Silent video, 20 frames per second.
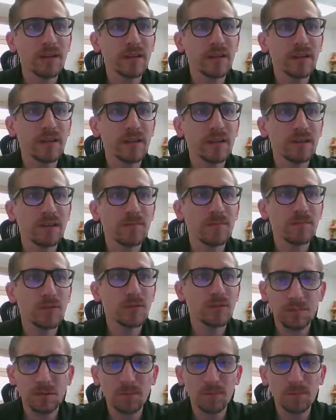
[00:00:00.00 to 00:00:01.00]
do a simple
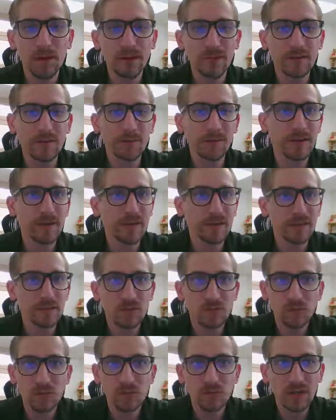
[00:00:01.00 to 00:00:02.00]
boss base
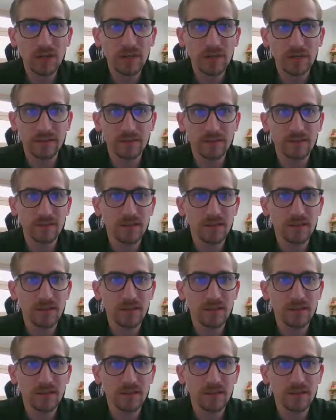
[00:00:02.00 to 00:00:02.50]
extrusion on this.